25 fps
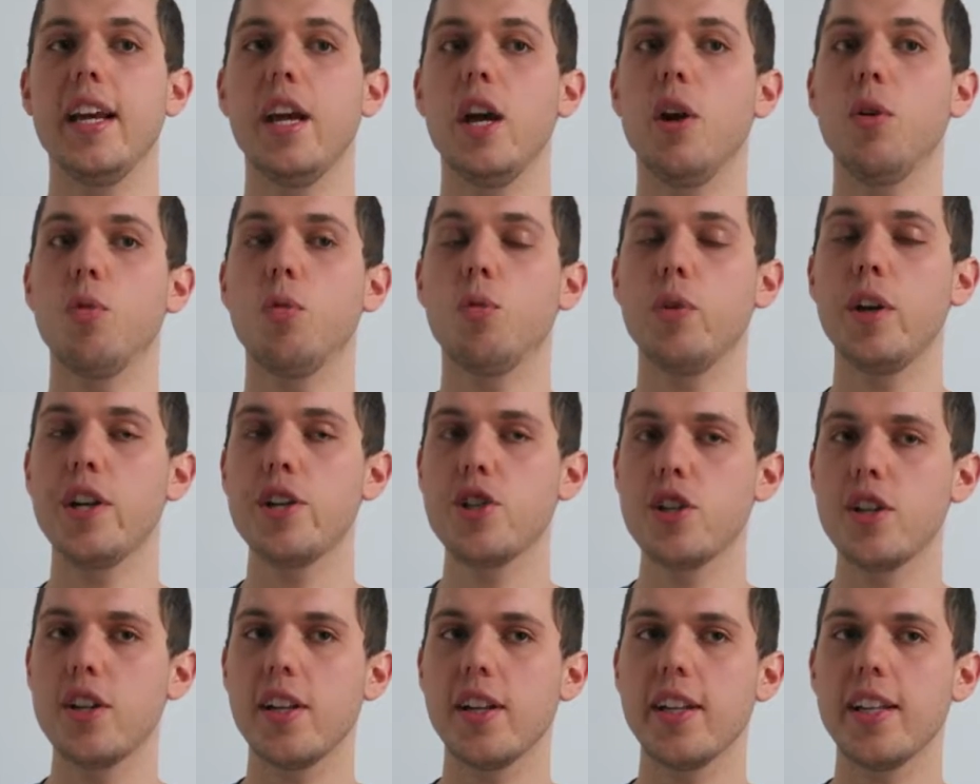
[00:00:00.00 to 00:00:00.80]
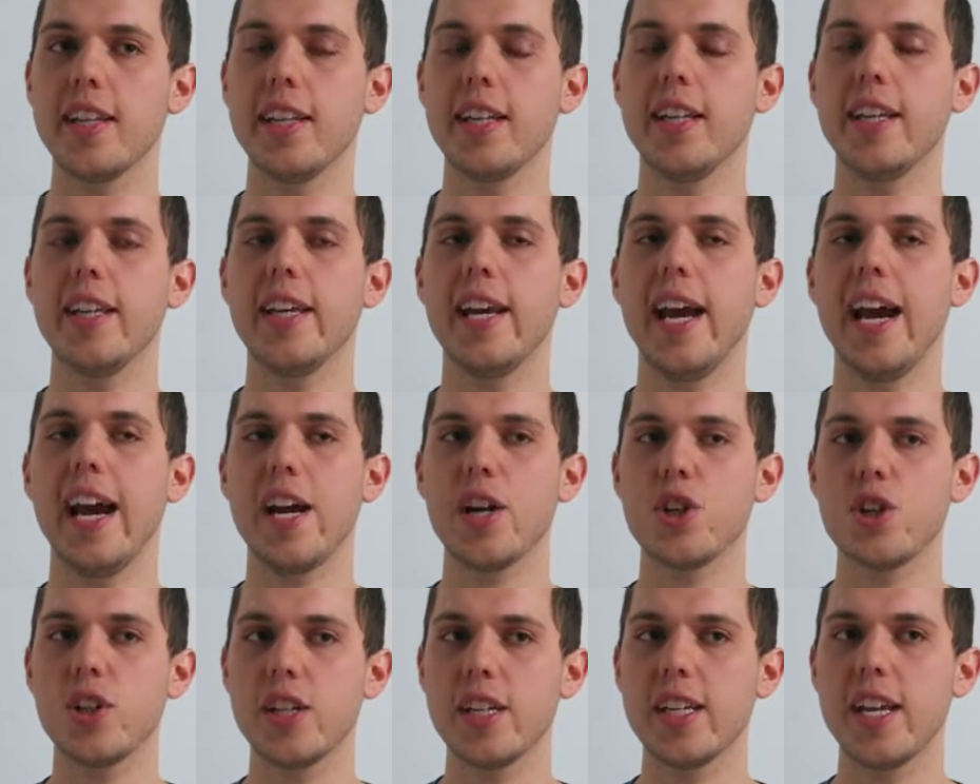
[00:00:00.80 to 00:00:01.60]
Originally, he
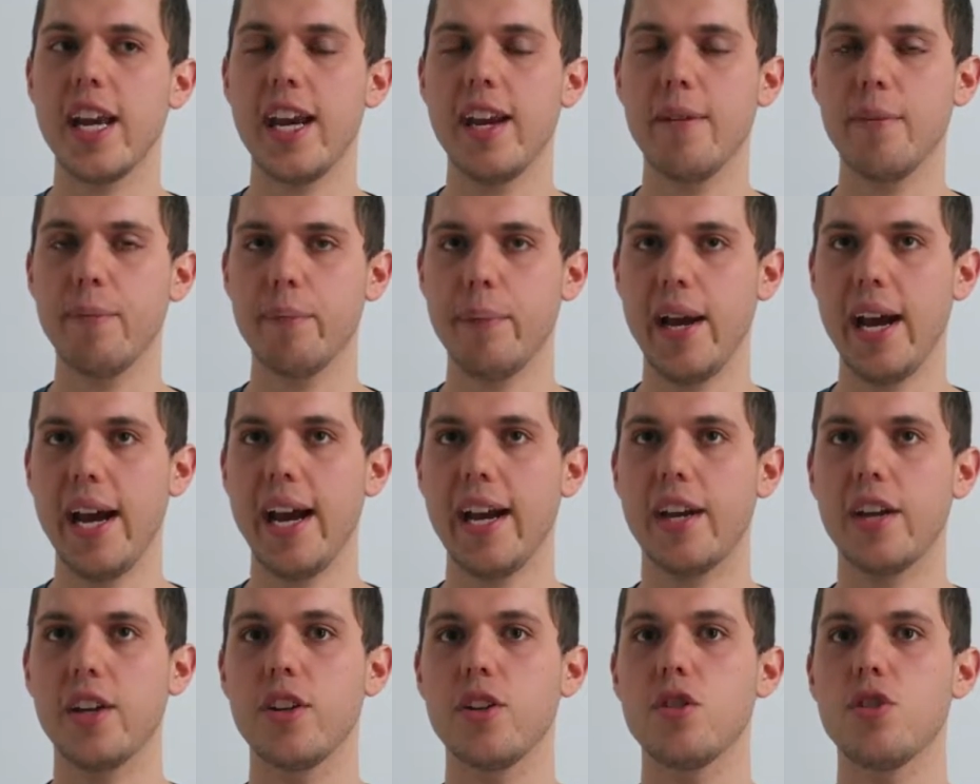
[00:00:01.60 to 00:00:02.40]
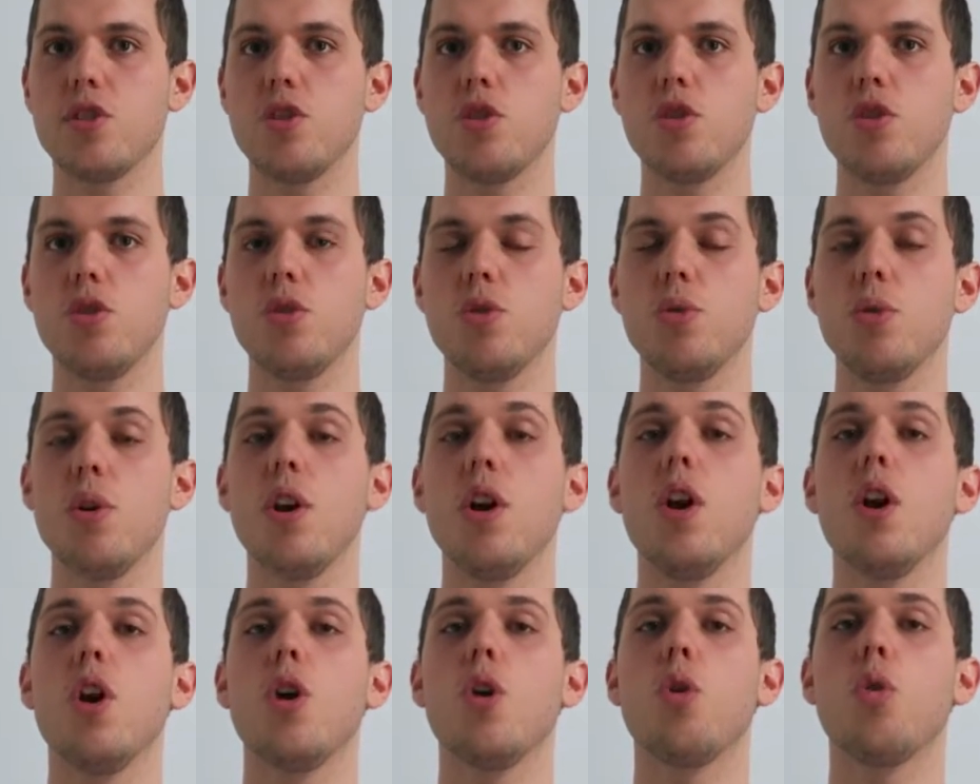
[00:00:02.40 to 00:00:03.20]
actually came back to
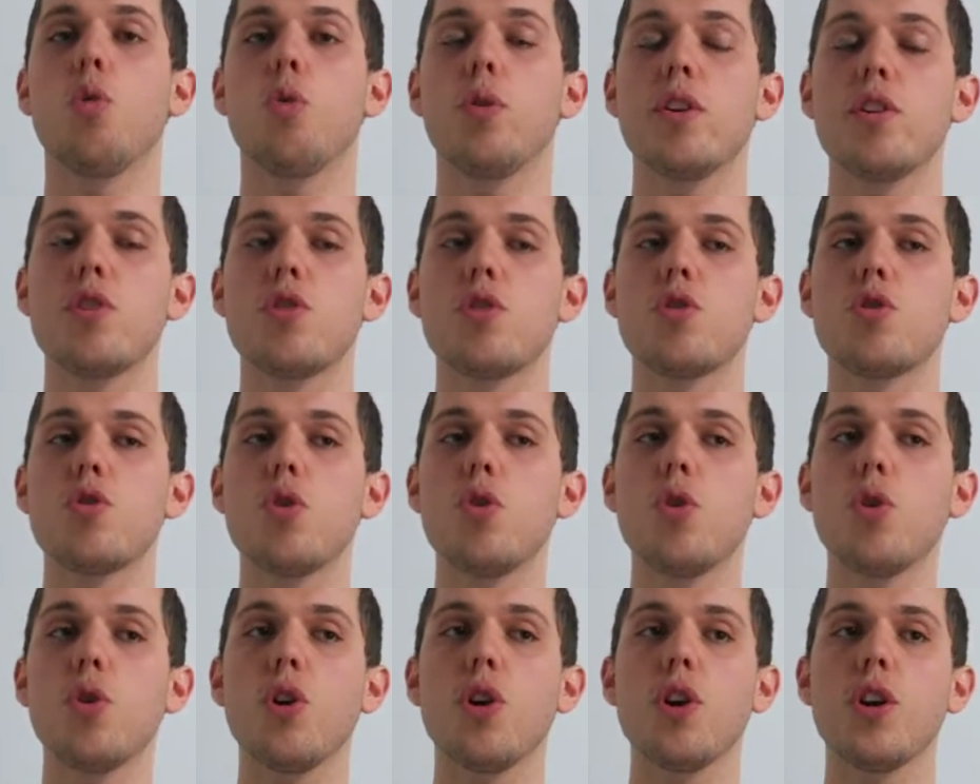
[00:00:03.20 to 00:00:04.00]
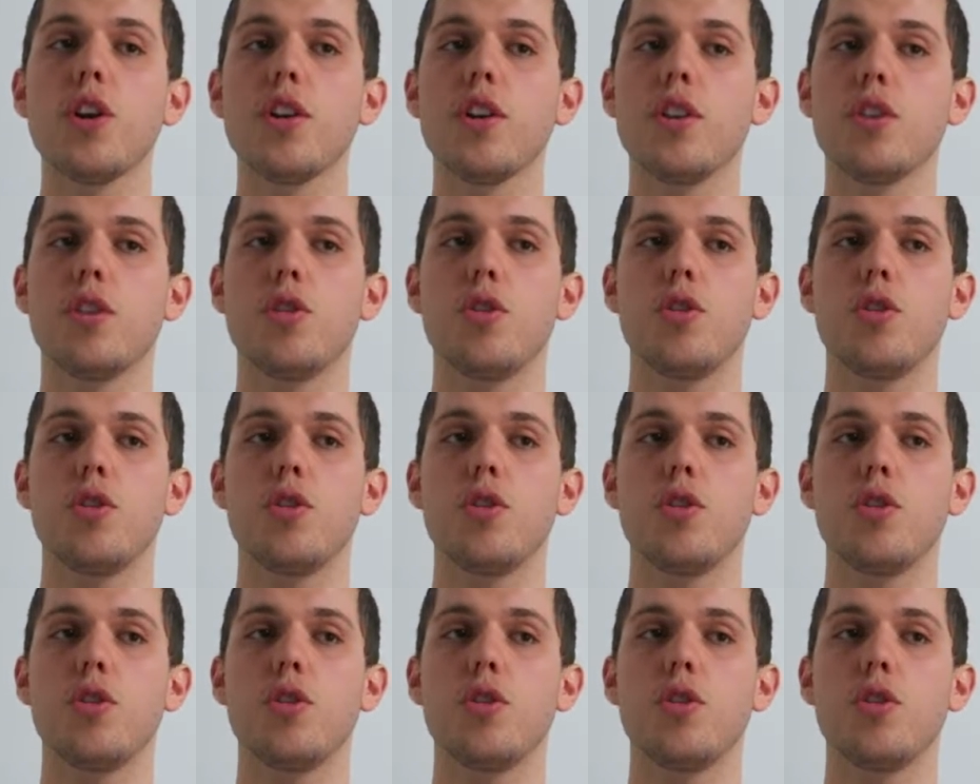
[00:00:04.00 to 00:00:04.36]
restore